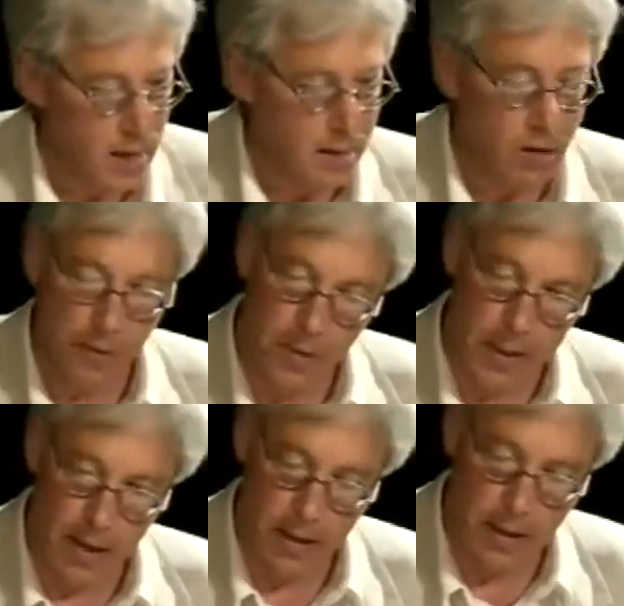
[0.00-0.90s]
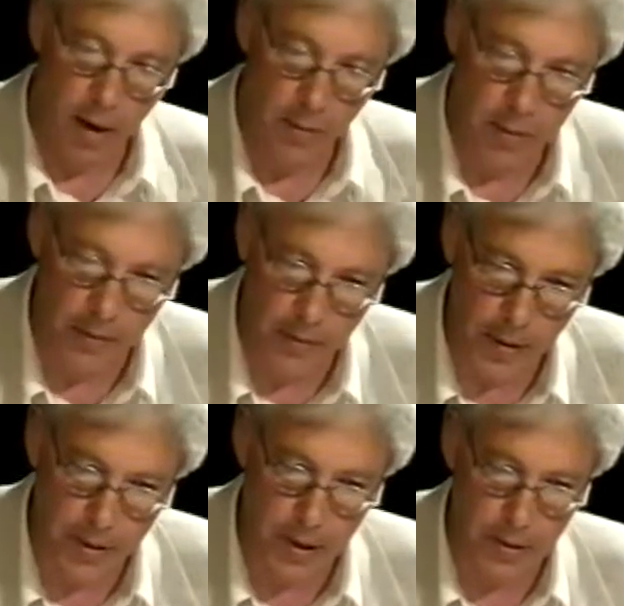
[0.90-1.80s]
So if we take the example of the
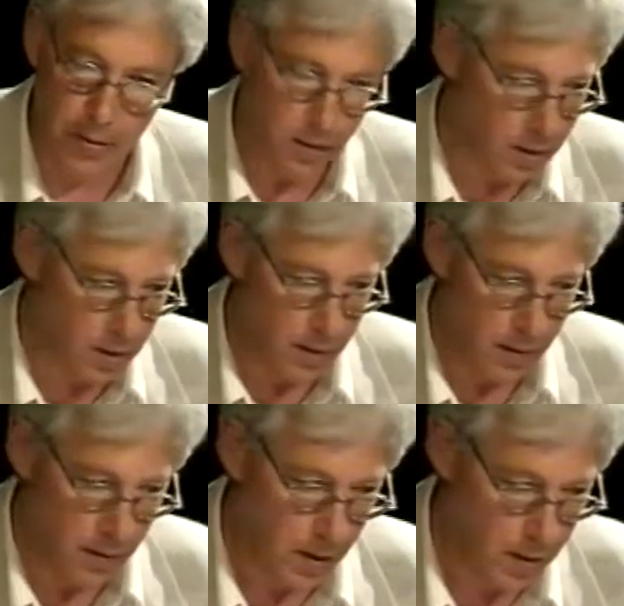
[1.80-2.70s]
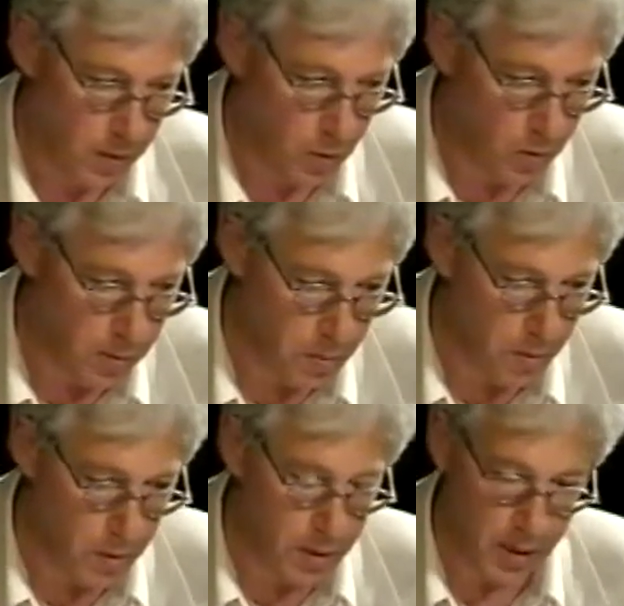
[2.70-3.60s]
photo
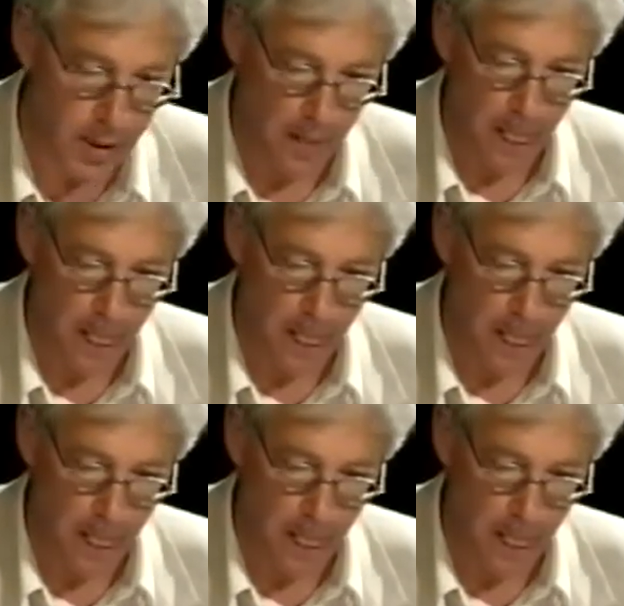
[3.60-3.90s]
storyboards,